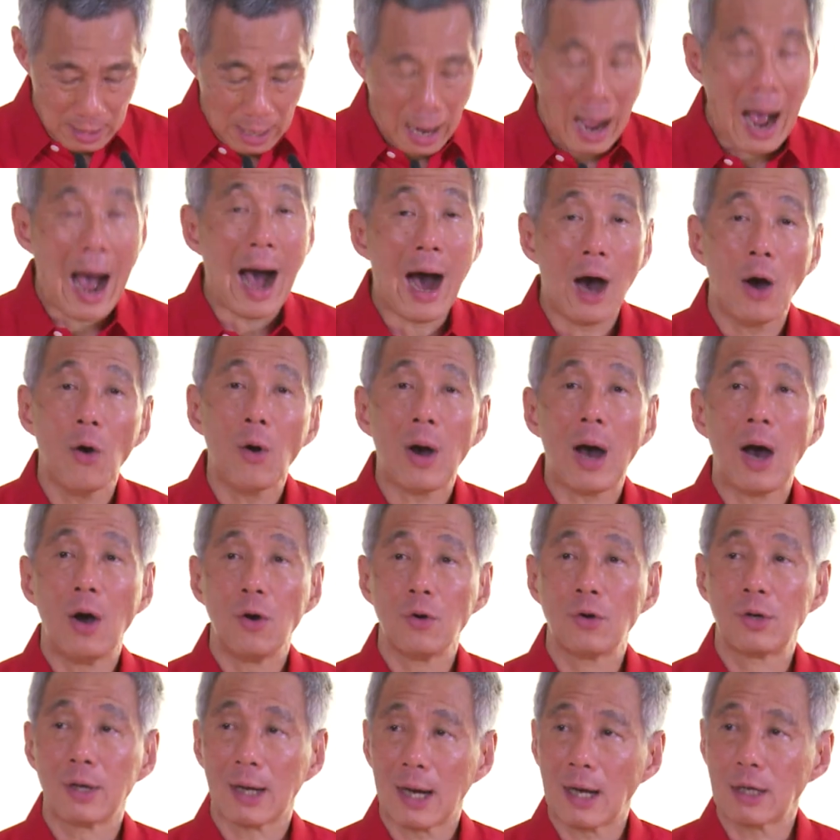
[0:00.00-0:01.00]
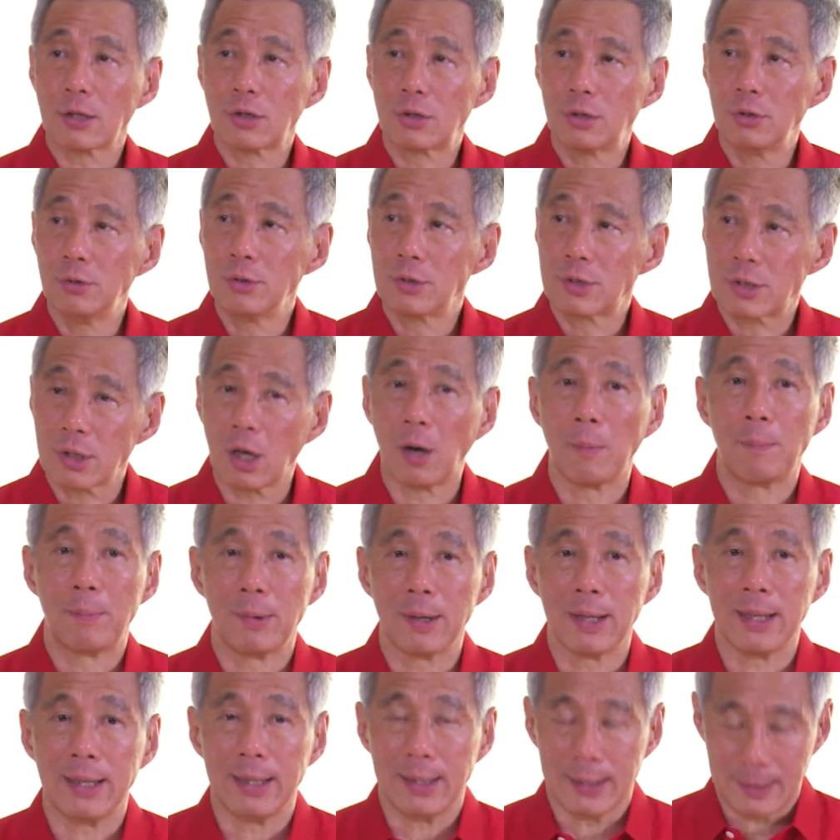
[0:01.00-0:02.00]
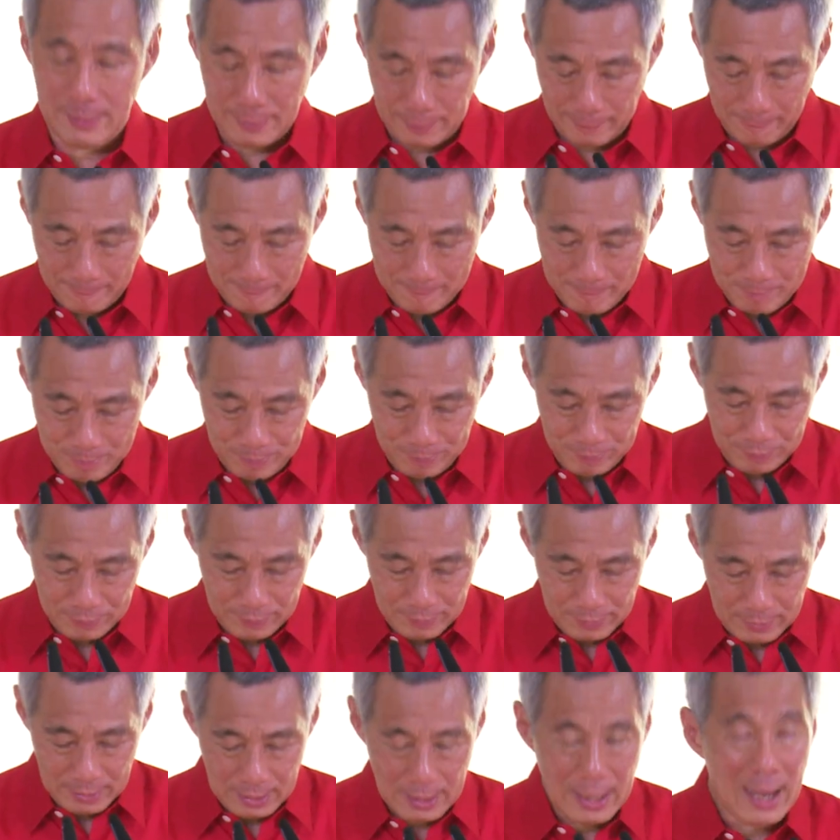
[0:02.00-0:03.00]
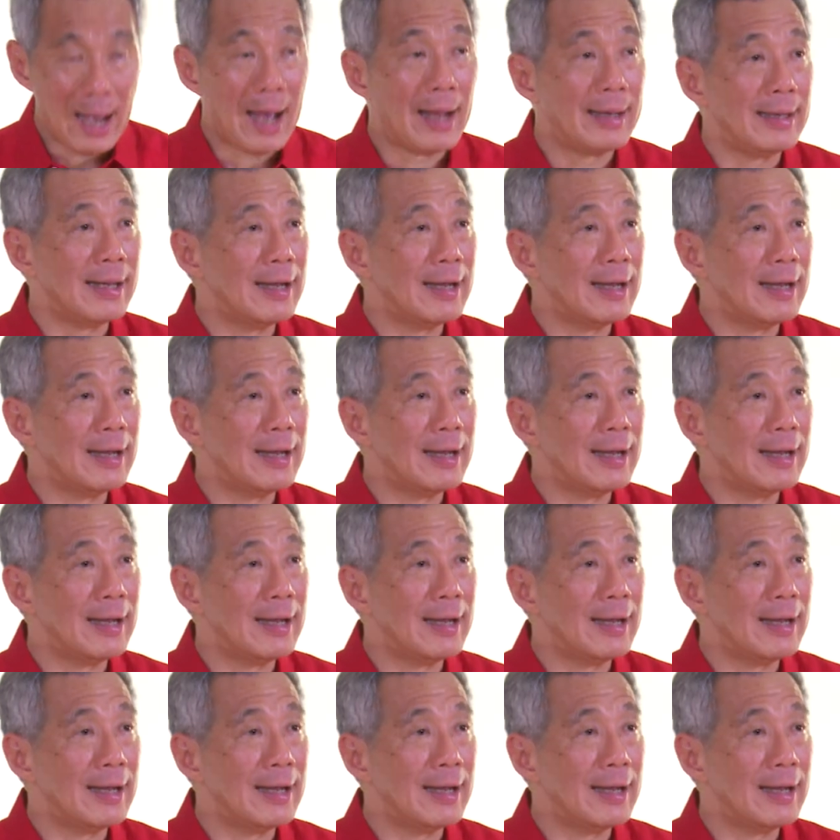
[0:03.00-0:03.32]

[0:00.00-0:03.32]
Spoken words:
how our grassroots operate. And